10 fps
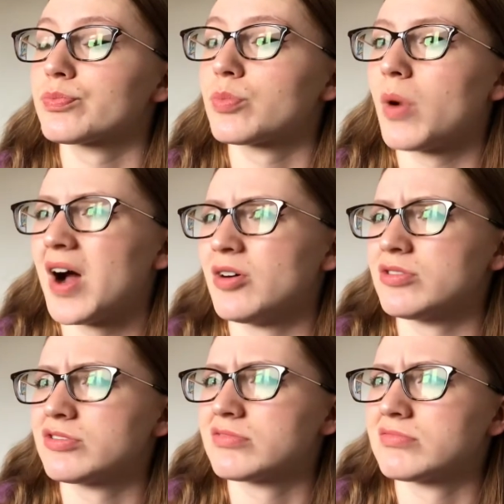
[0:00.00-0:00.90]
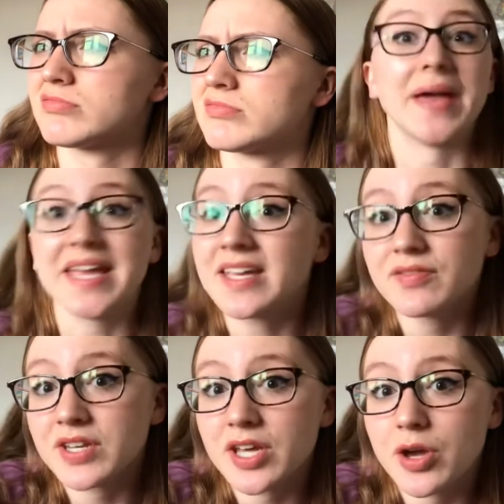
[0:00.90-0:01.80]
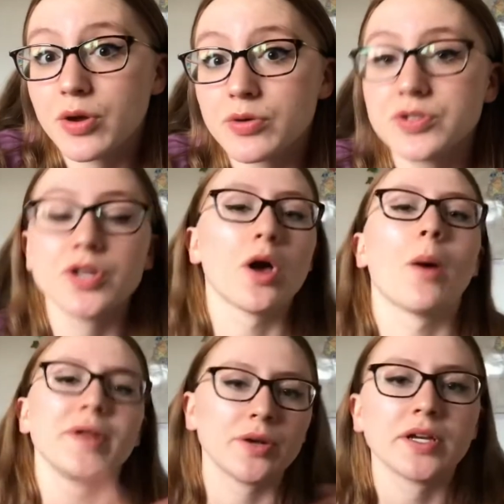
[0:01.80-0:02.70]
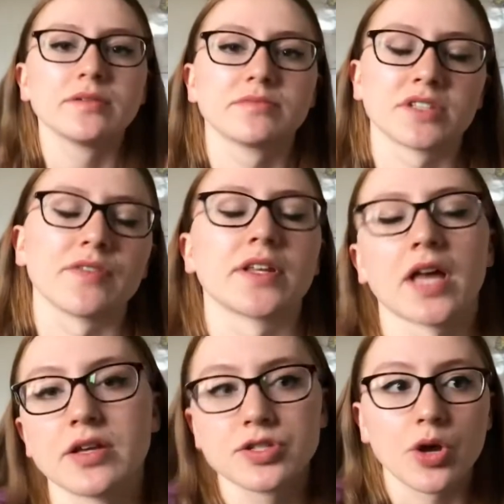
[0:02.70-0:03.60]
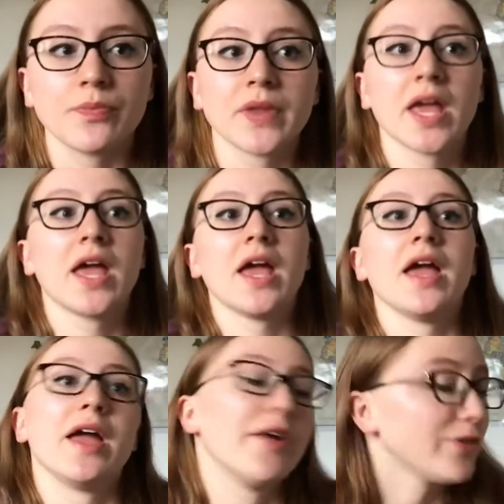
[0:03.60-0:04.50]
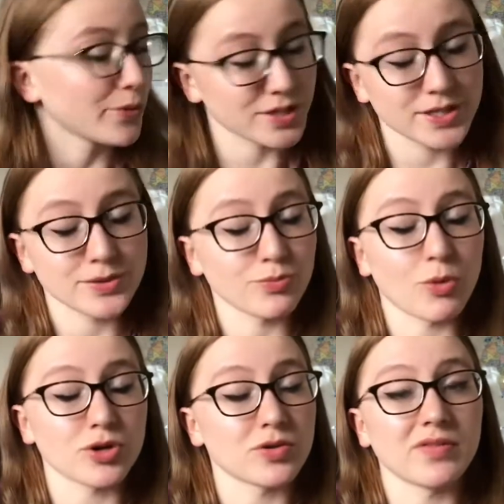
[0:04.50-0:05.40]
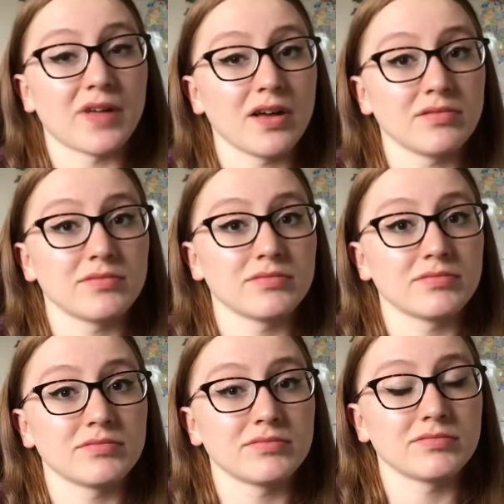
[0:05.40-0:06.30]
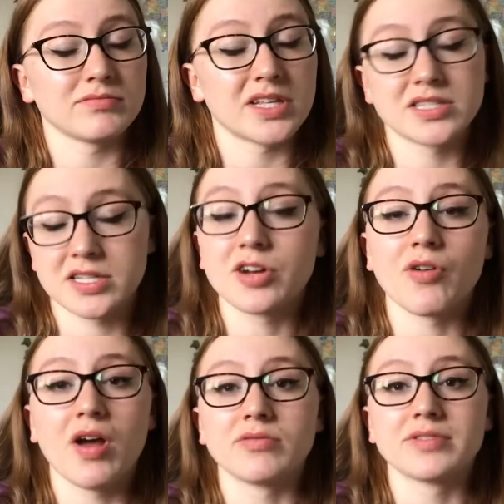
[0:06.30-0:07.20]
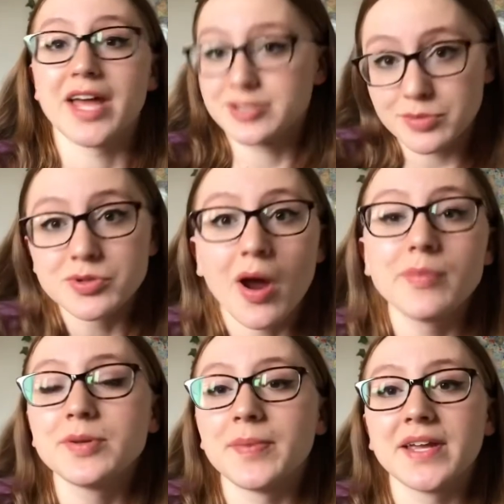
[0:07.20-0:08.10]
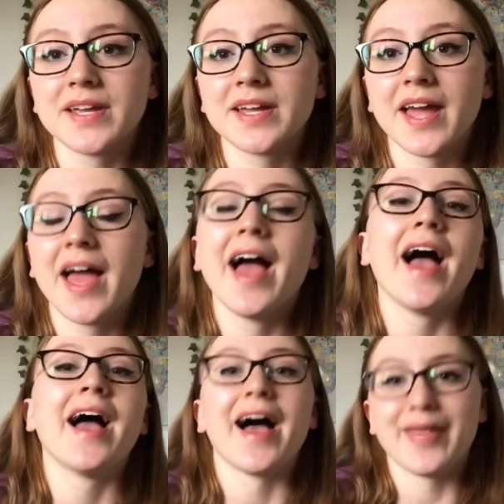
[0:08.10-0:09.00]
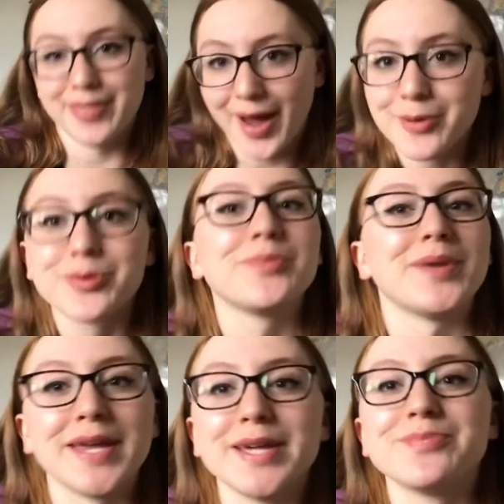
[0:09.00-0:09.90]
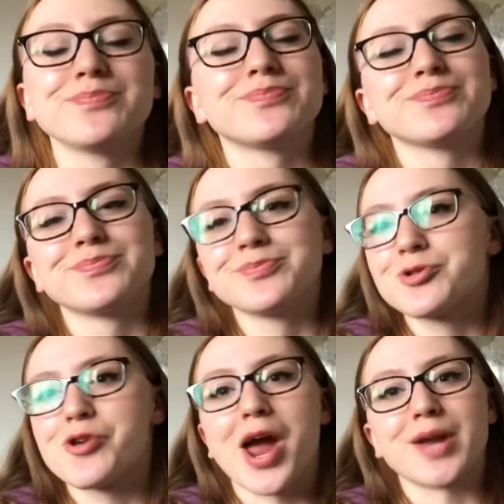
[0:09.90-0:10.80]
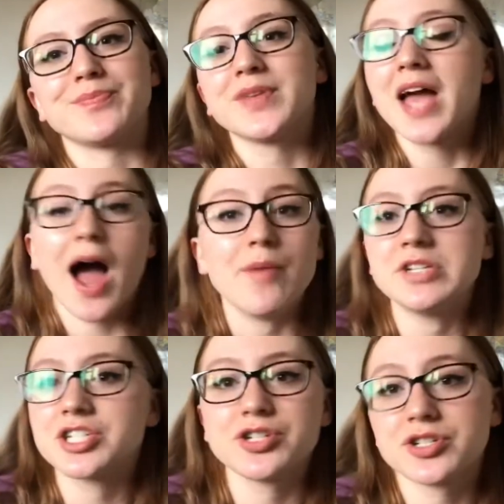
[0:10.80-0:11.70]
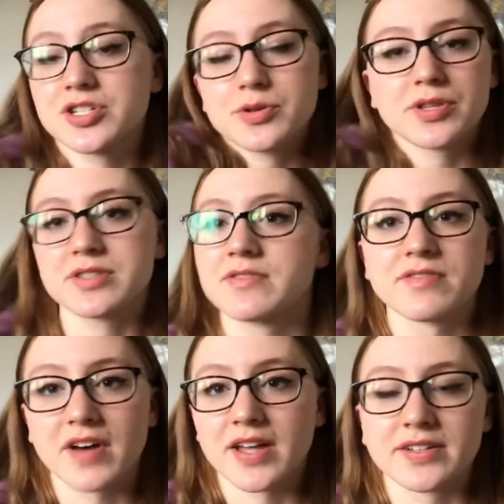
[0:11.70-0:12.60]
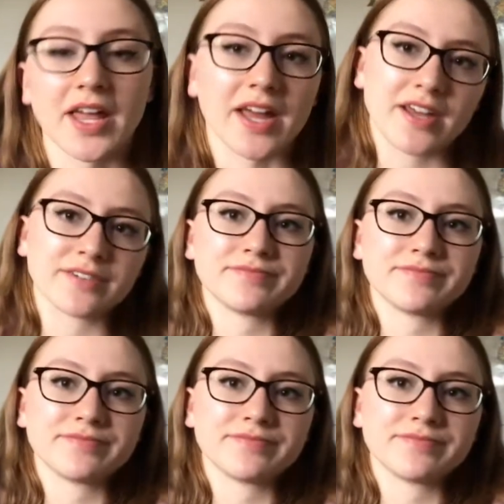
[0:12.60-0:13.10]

what else? Making videos, you know, I'll be doing stuff like that. So if you want to watch all of that, then stick around and subscribe to me. That would be great. I'm literally just doing this for fun, like,